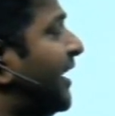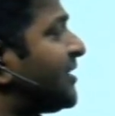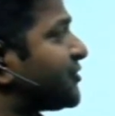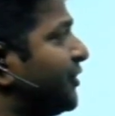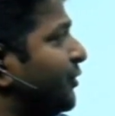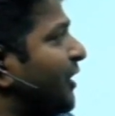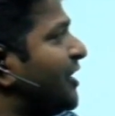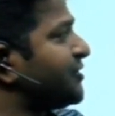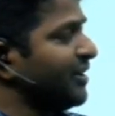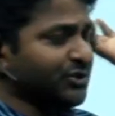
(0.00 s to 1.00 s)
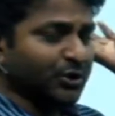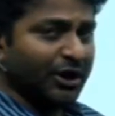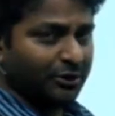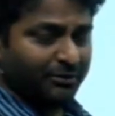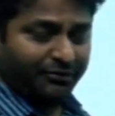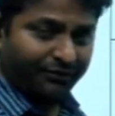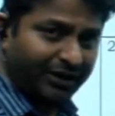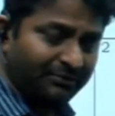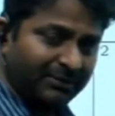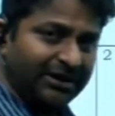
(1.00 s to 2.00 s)
test duration is going to be
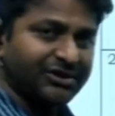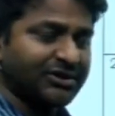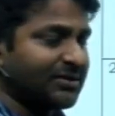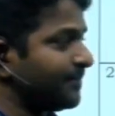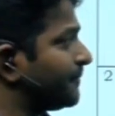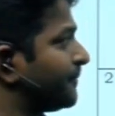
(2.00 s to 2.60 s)
15 minutes,